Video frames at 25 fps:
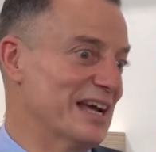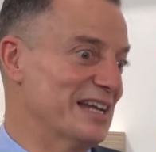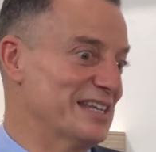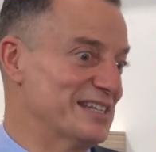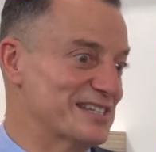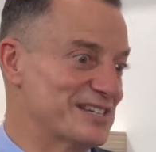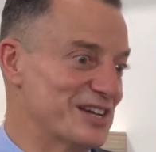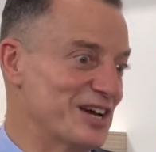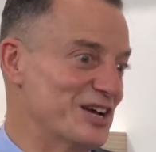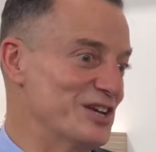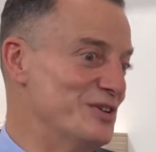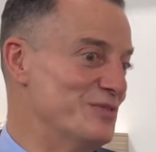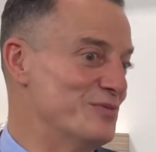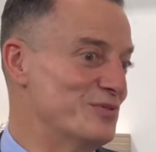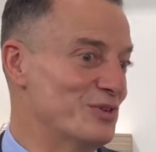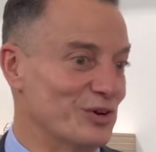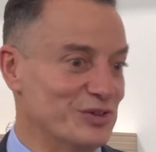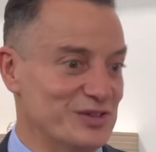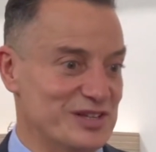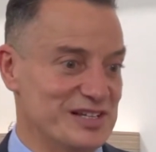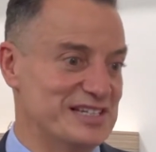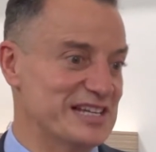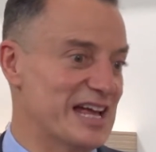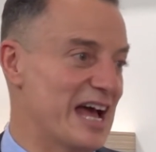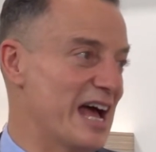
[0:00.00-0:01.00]
And so you've got
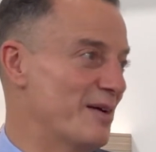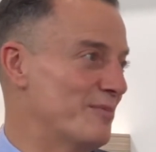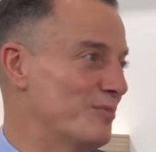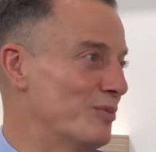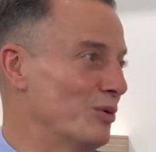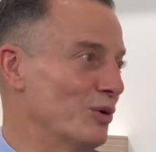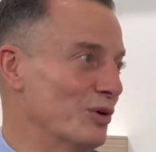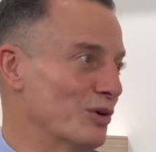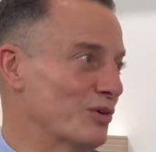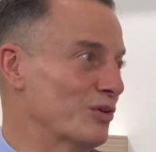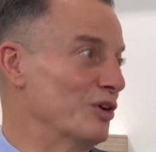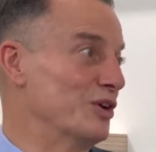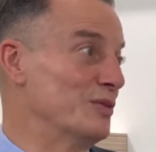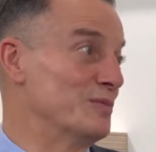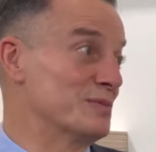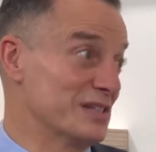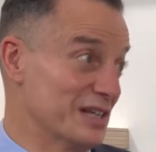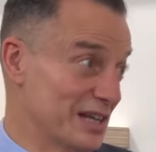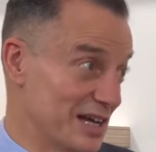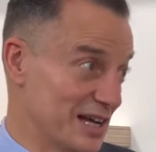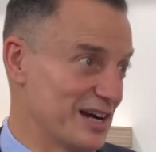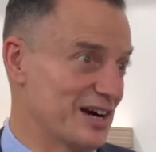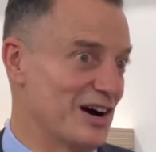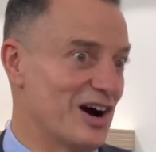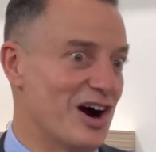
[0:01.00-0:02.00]
these airport groups
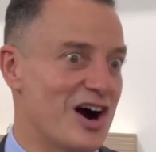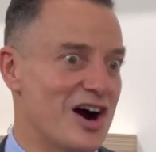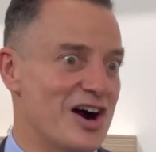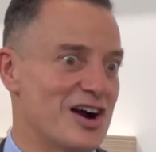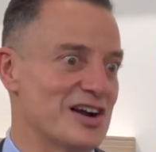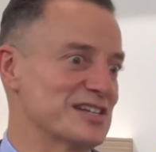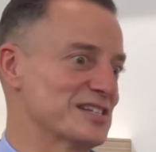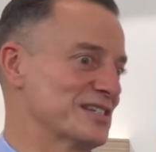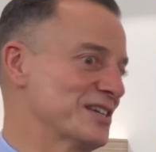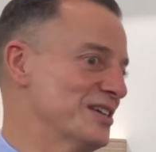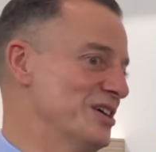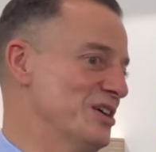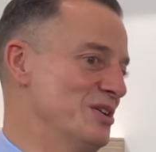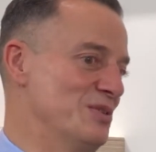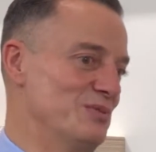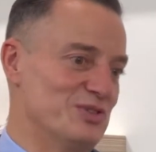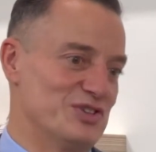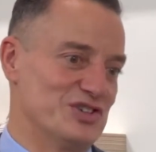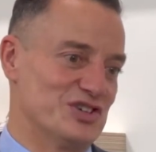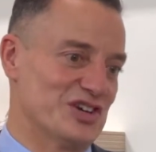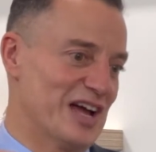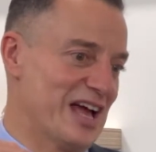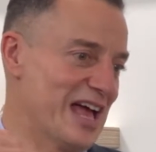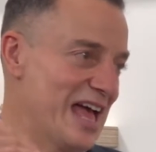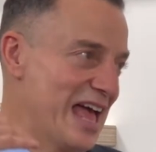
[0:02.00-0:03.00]
like ours,
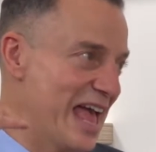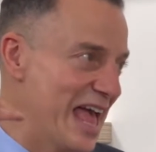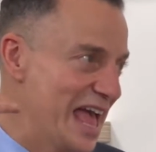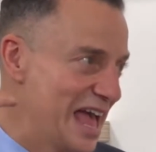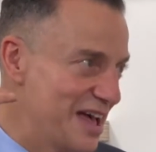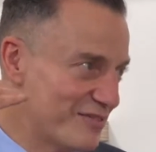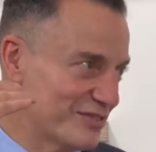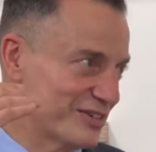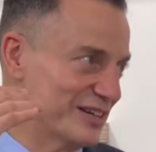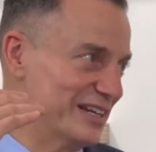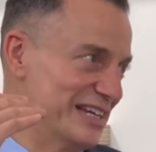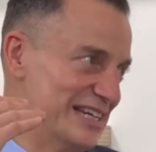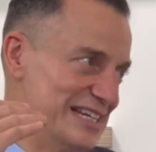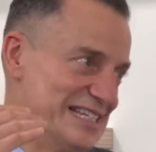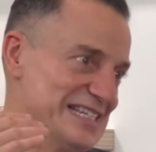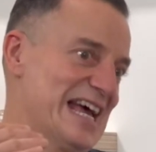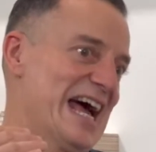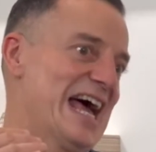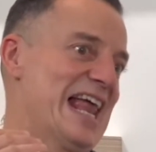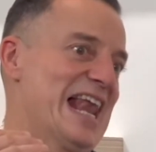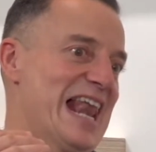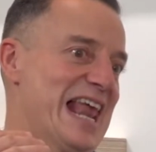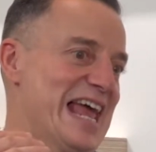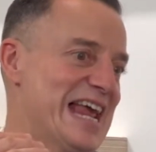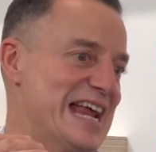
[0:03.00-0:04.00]
which are heavily
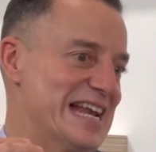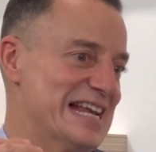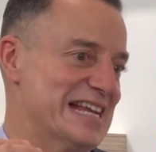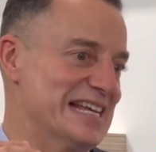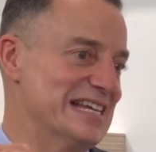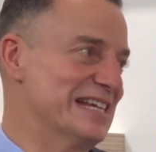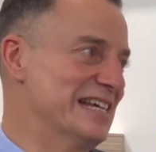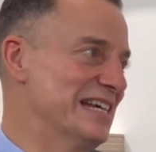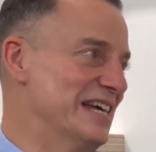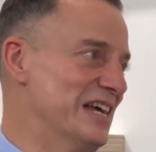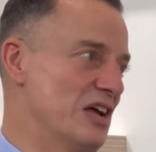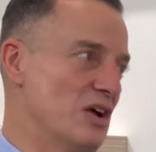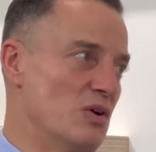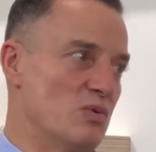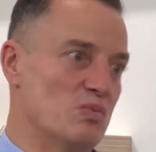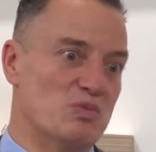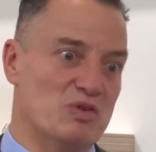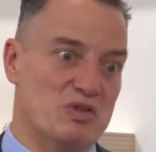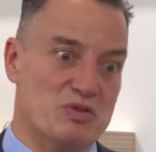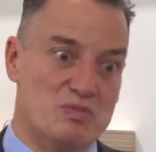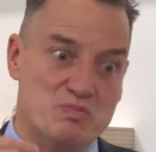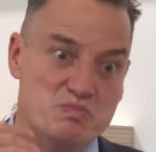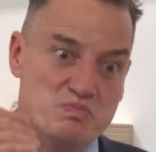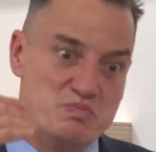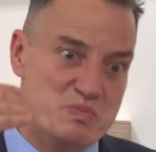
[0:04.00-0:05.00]
debt laden
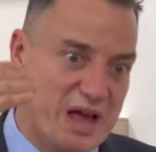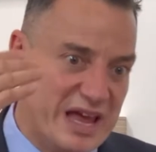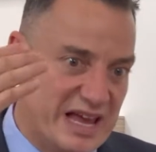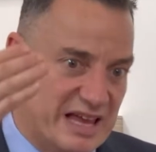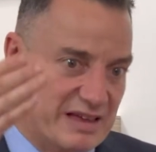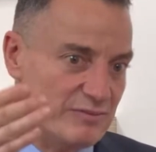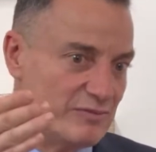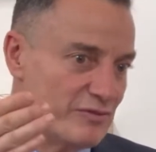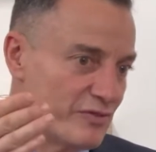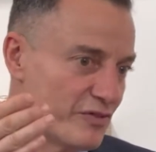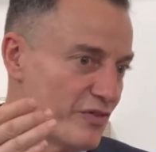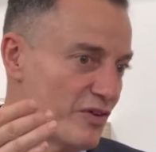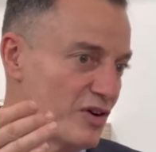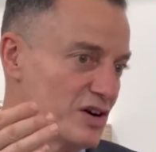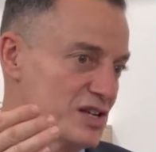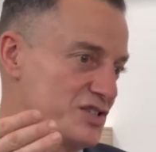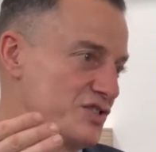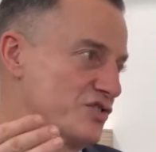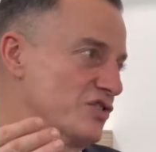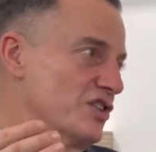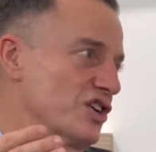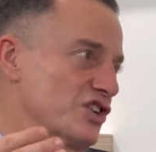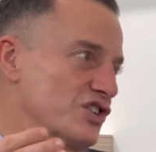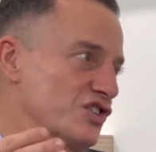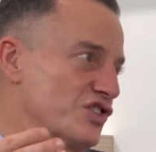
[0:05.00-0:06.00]
with big
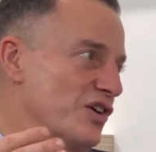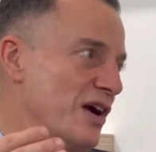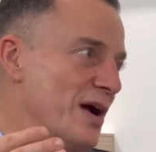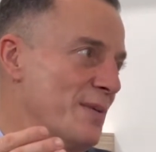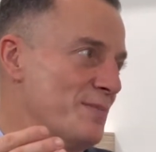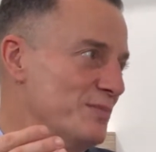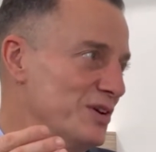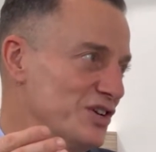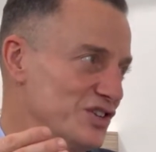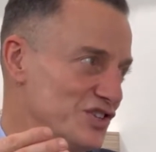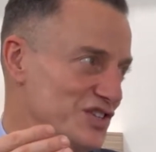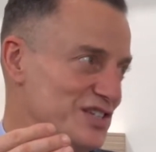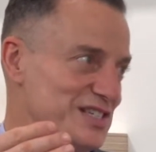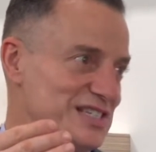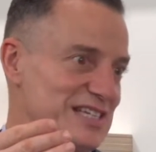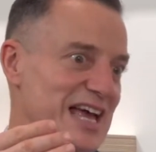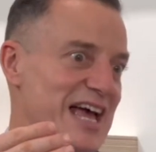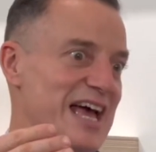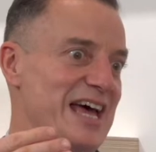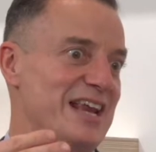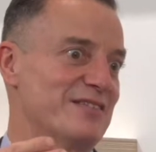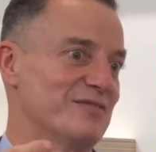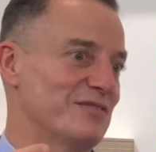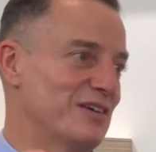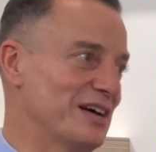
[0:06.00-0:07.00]
infrastructure ambitions
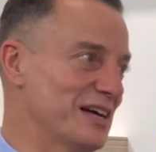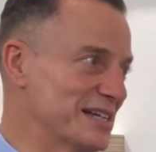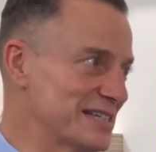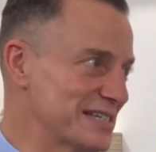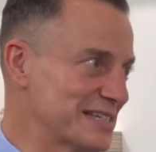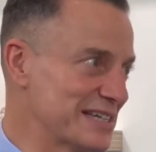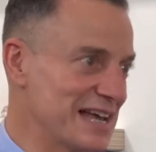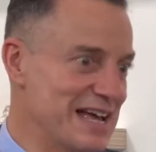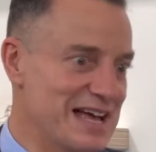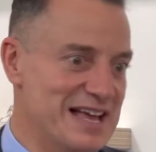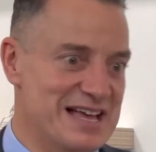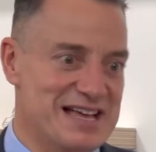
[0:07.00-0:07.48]
ahead of us,